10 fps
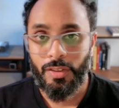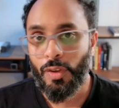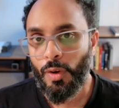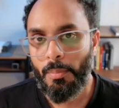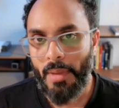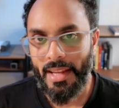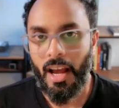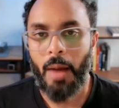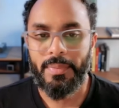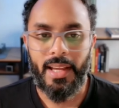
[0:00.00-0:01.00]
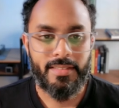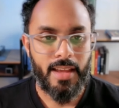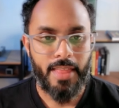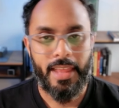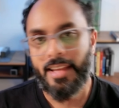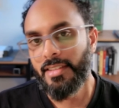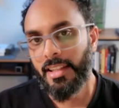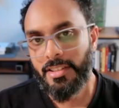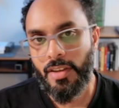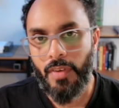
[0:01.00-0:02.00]
two main updates. There's a
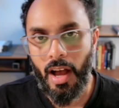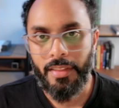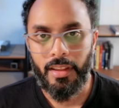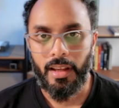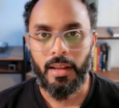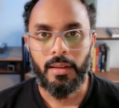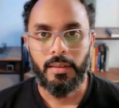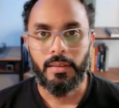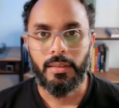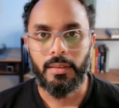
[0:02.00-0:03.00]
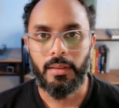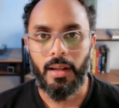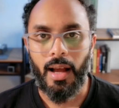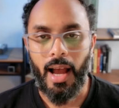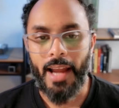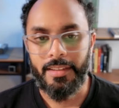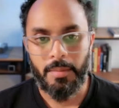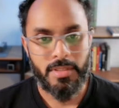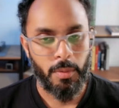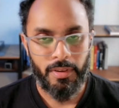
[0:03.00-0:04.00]
list of other
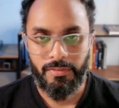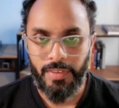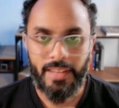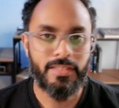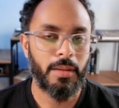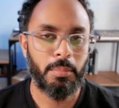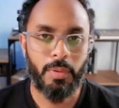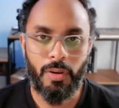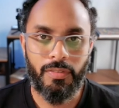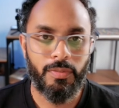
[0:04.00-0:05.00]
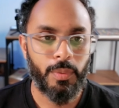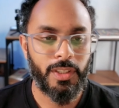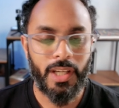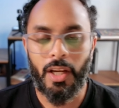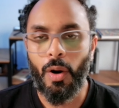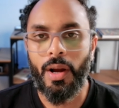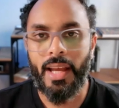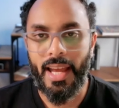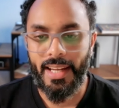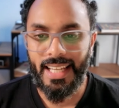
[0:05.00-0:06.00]
items that we fixed and improved, which you can go
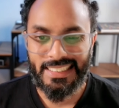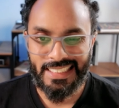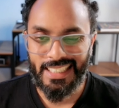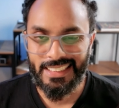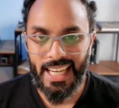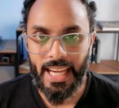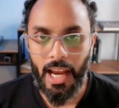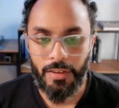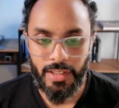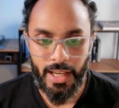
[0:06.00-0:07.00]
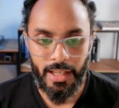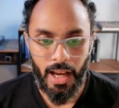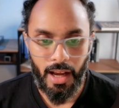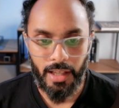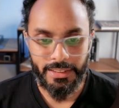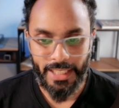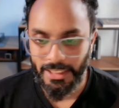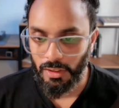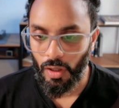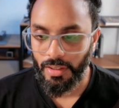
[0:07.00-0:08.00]
ahead and check out in our
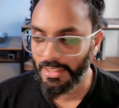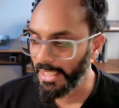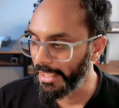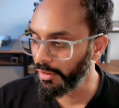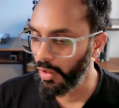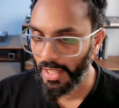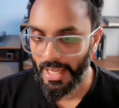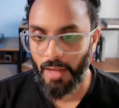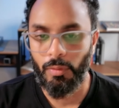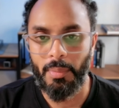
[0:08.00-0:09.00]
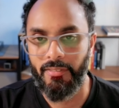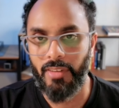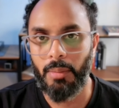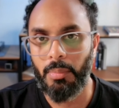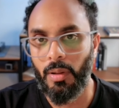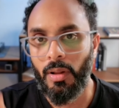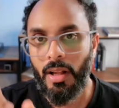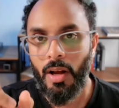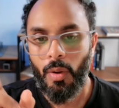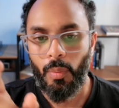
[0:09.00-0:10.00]
changelog. The changelog, again, will be available
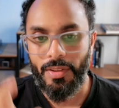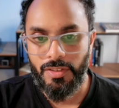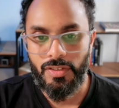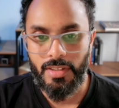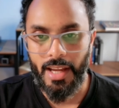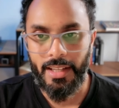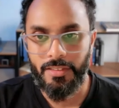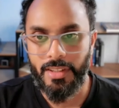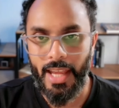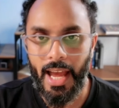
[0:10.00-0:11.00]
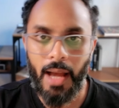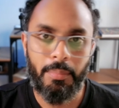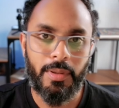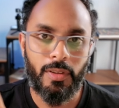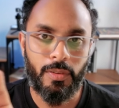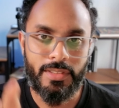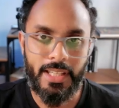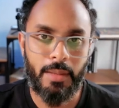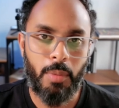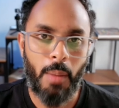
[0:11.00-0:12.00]
once you sign into the app. You'll
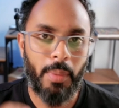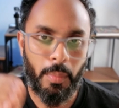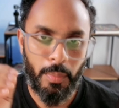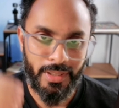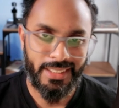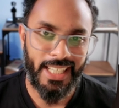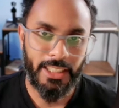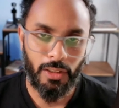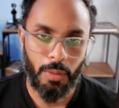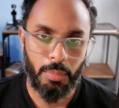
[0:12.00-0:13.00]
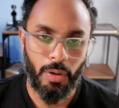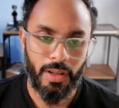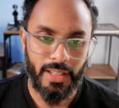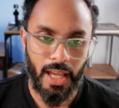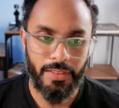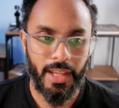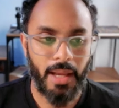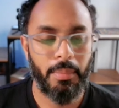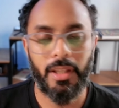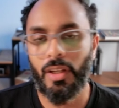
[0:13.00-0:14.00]
see the pop-up with the changelog broken down
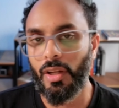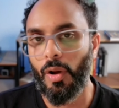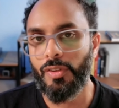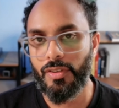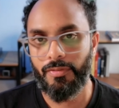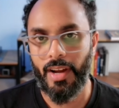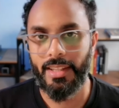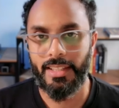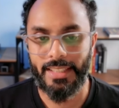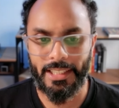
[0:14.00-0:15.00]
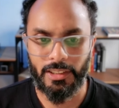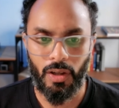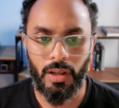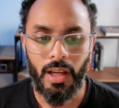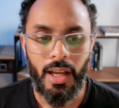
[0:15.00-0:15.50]
there, but you can also find the changelog.